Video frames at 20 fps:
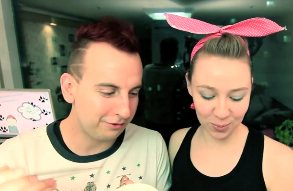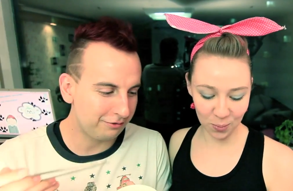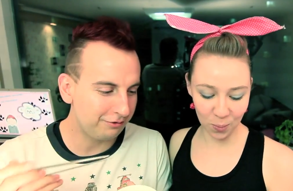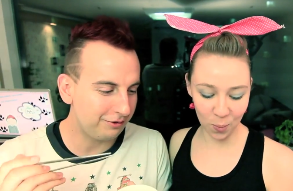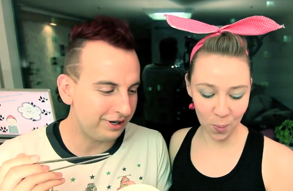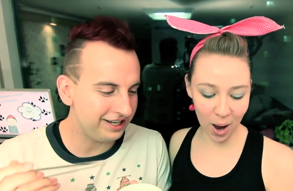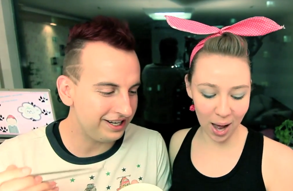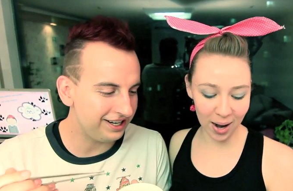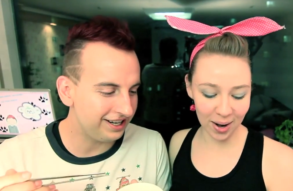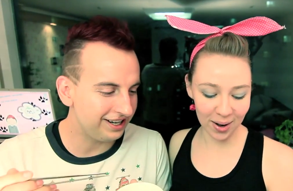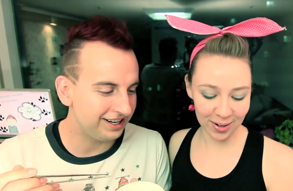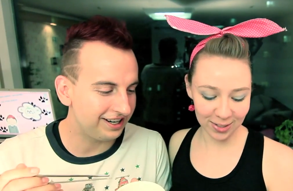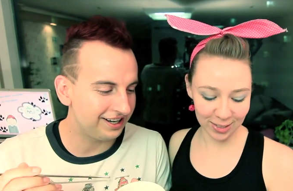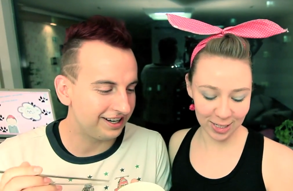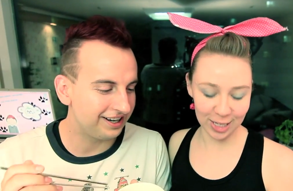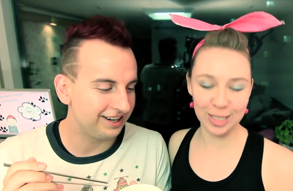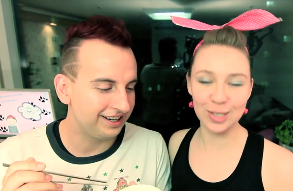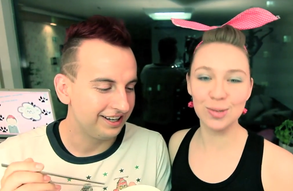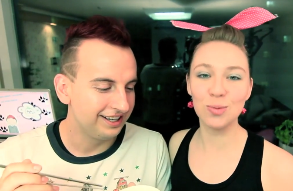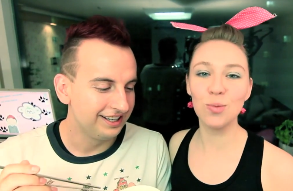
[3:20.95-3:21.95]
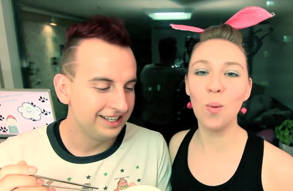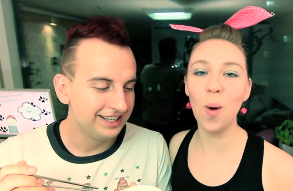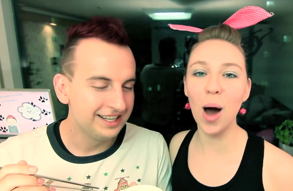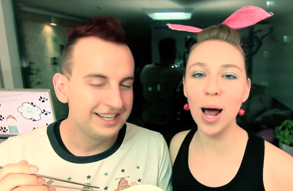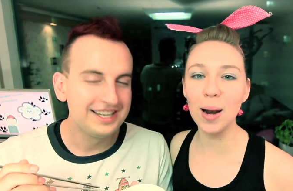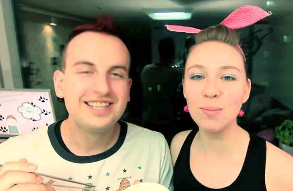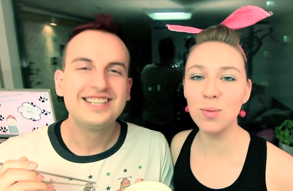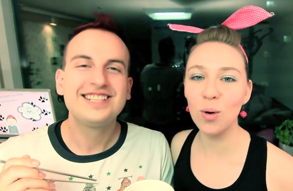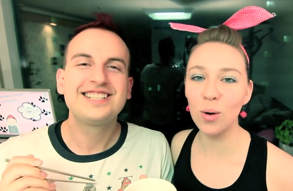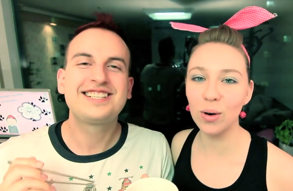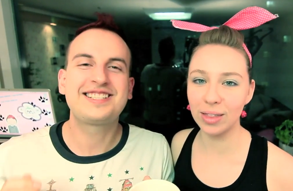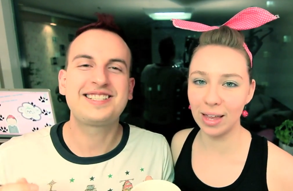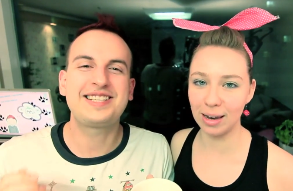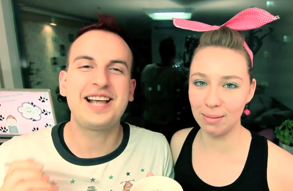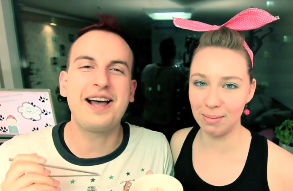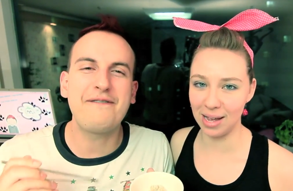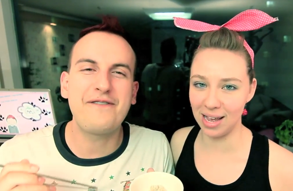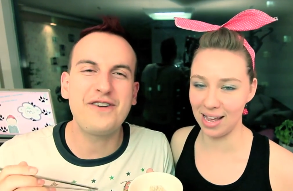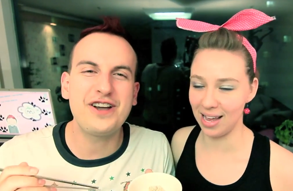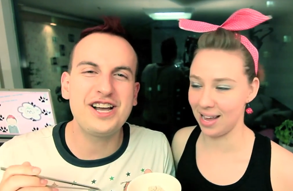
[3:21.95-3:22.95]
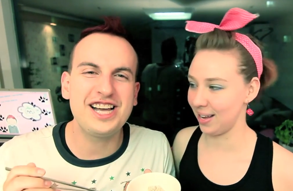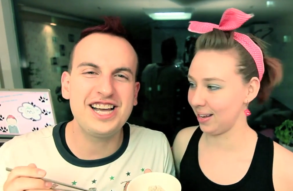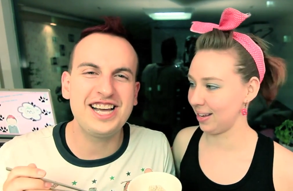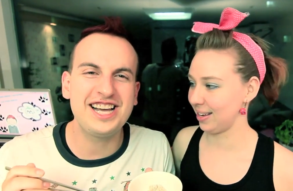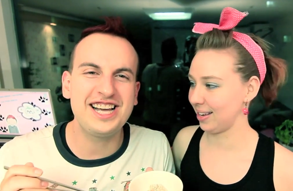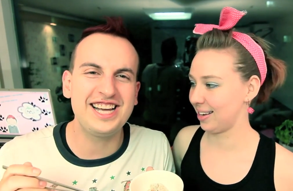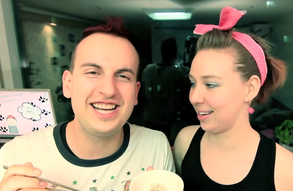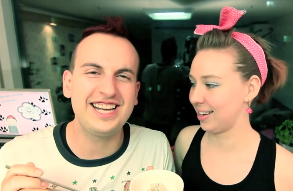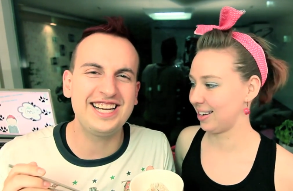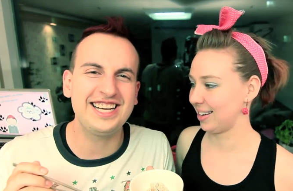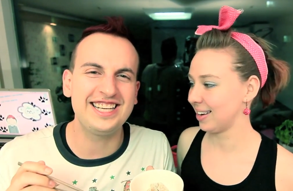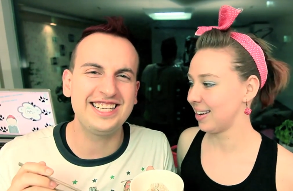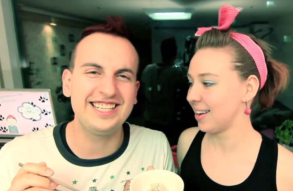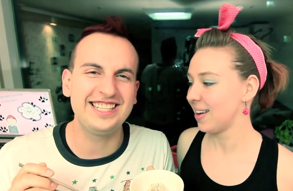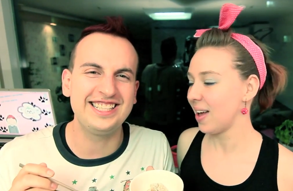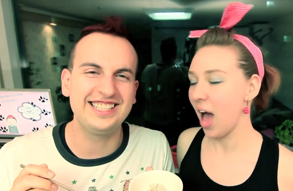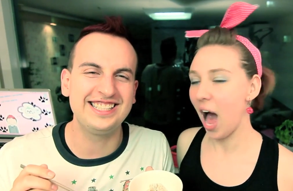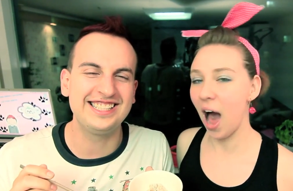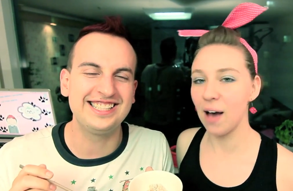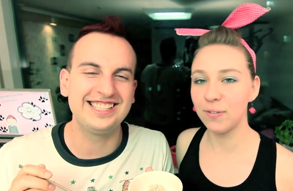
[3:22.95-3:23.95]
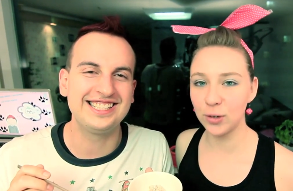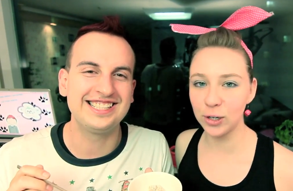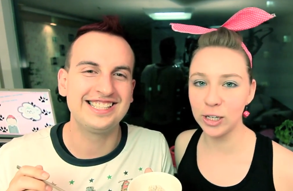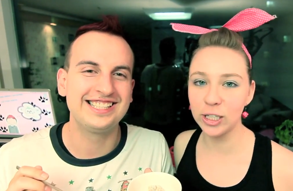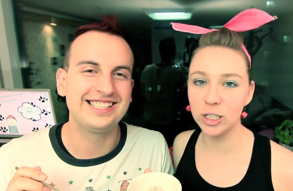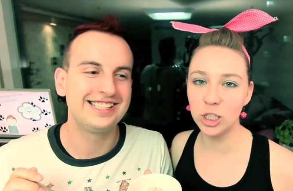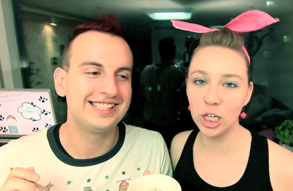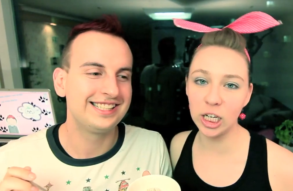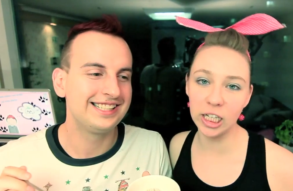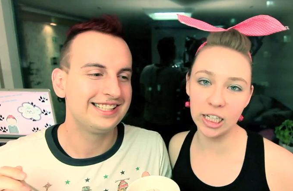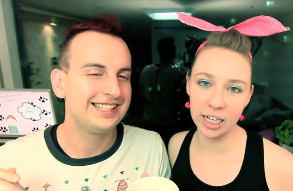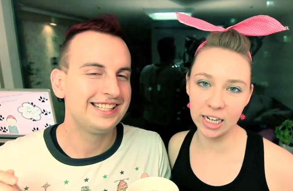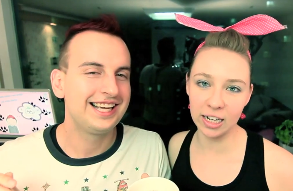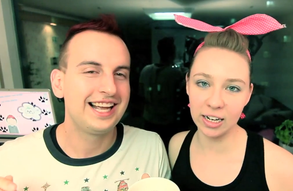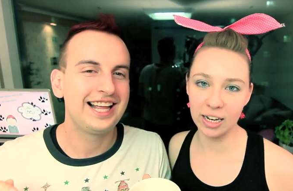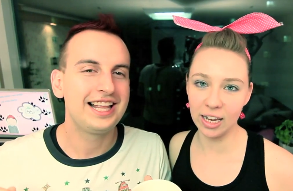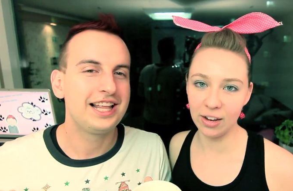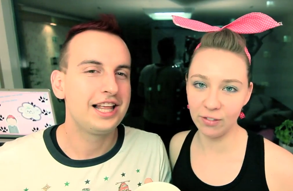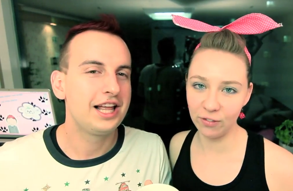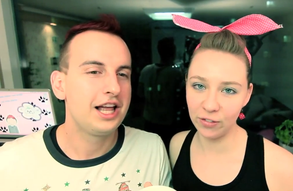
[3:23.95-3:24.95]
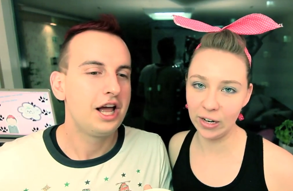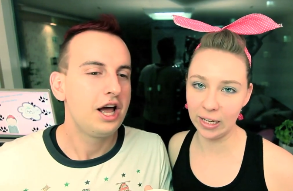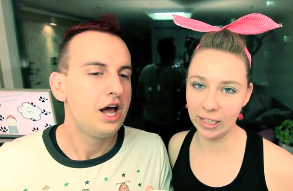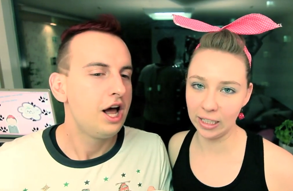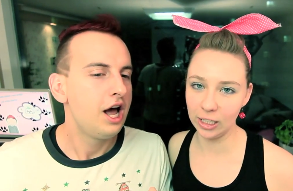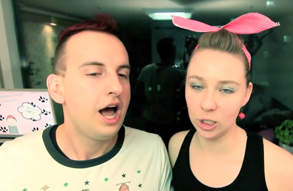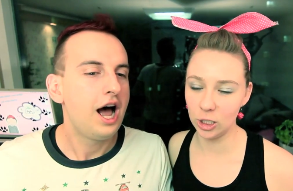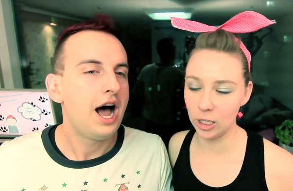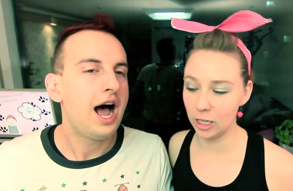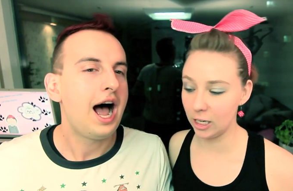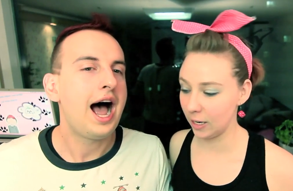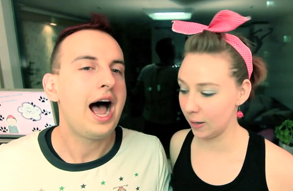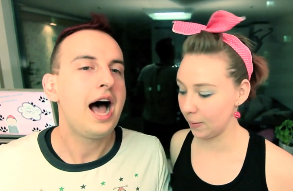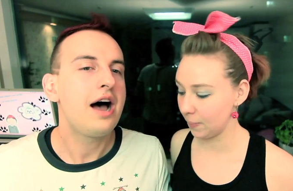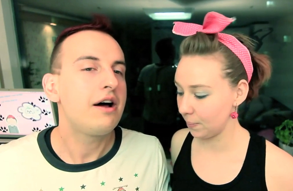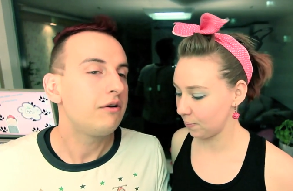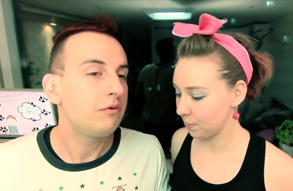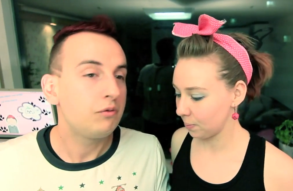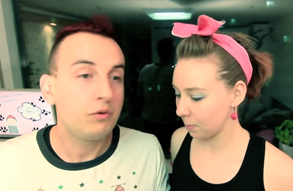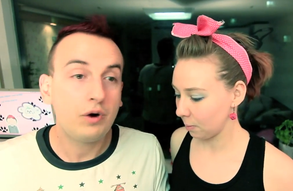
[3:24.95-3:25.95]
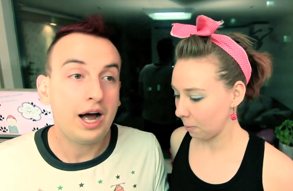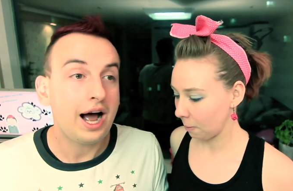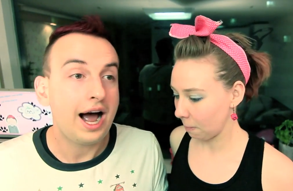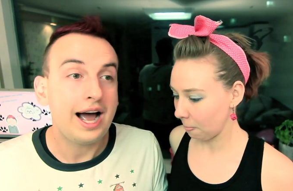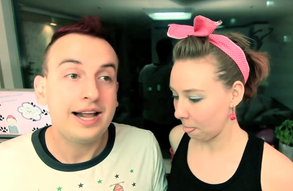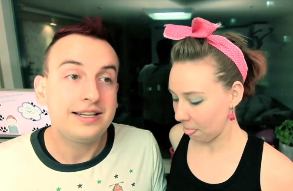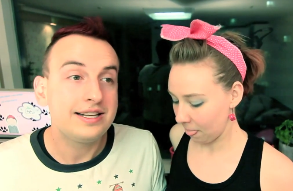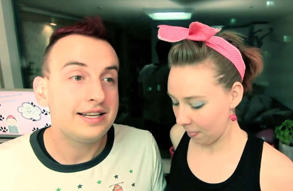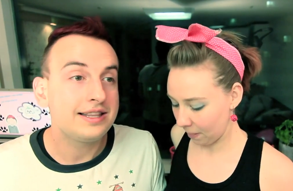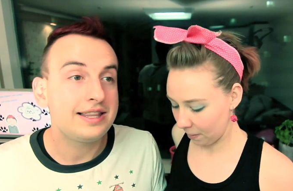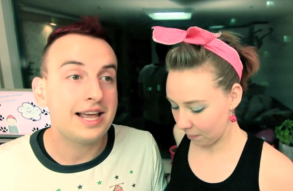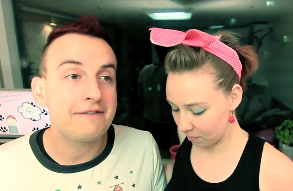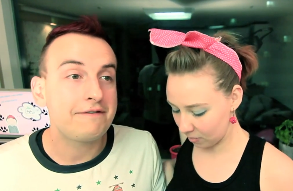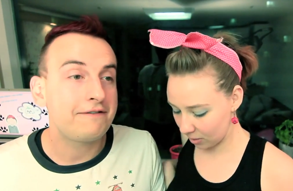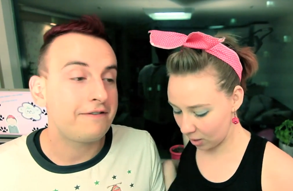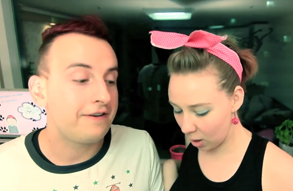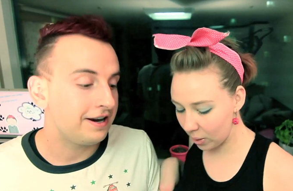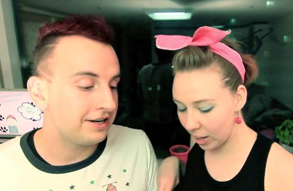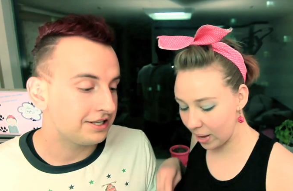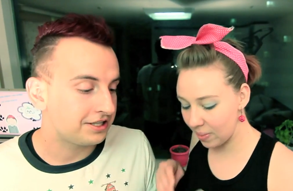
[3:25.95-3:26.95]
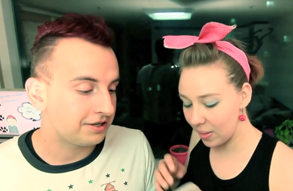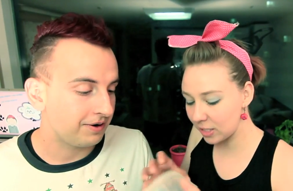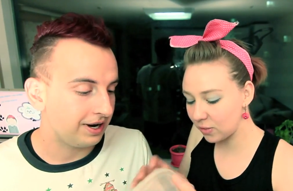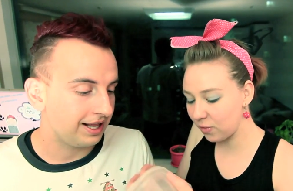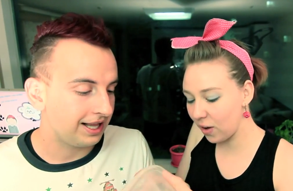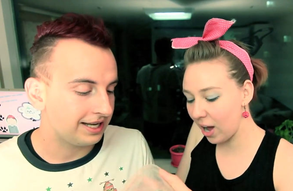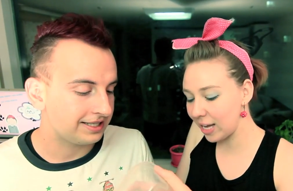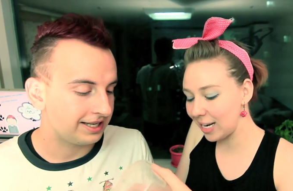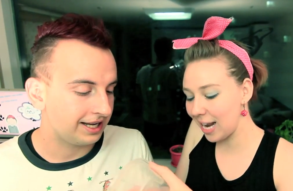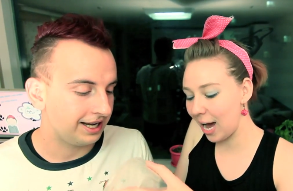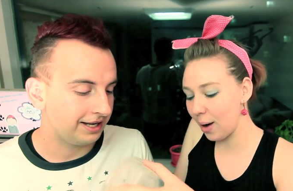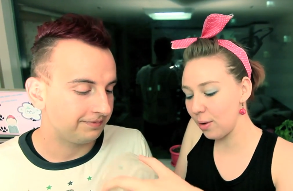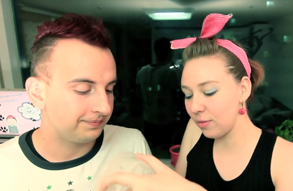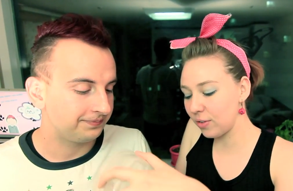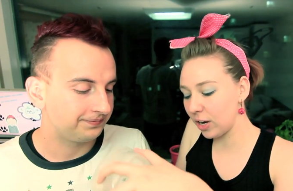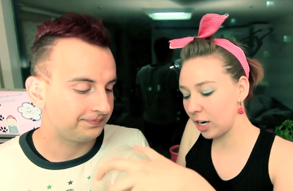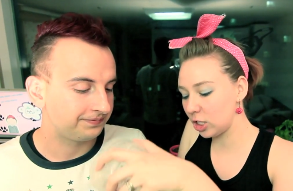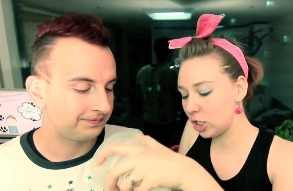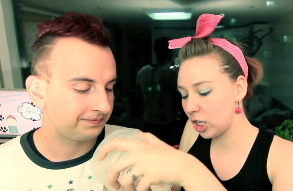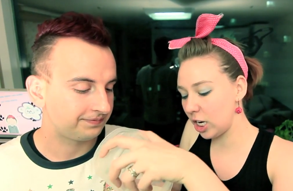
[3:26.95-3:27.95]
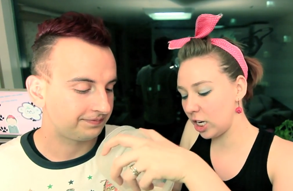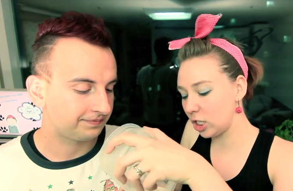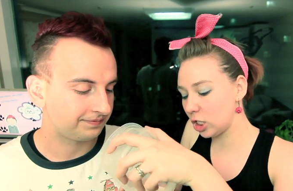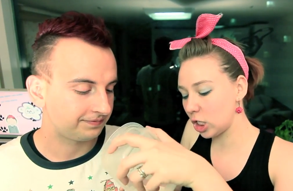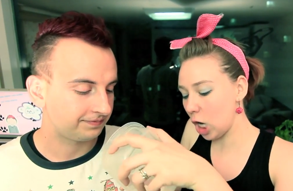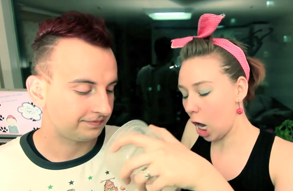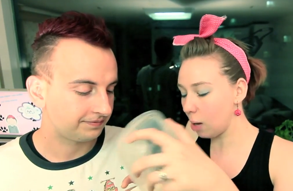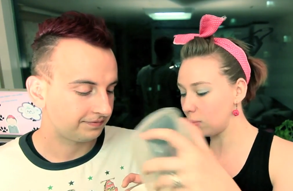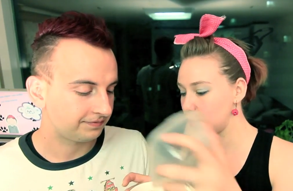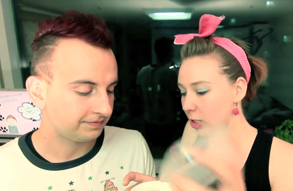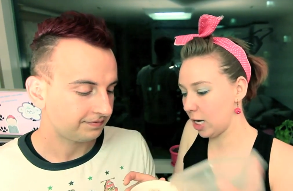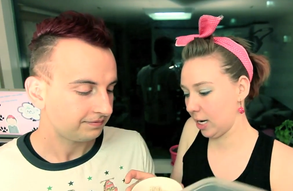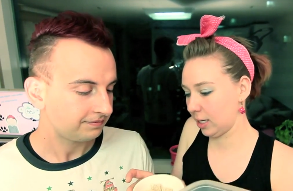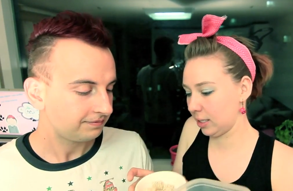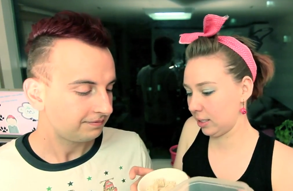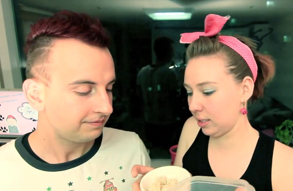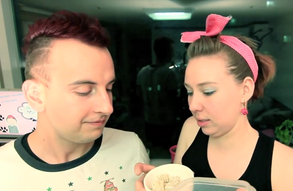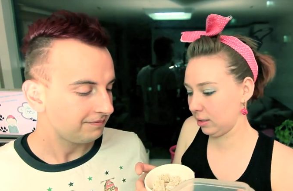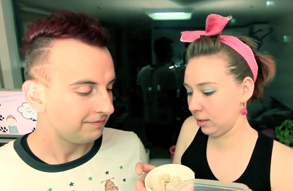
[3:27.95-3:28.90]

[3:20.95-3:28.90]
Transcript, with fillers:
Speaker 1: Oh! Winner! Just one more than 7. Me. After he cheated and infinitely cheated. How? What? I did that fair and square. Okay, that's fine. Now we've got to change objects.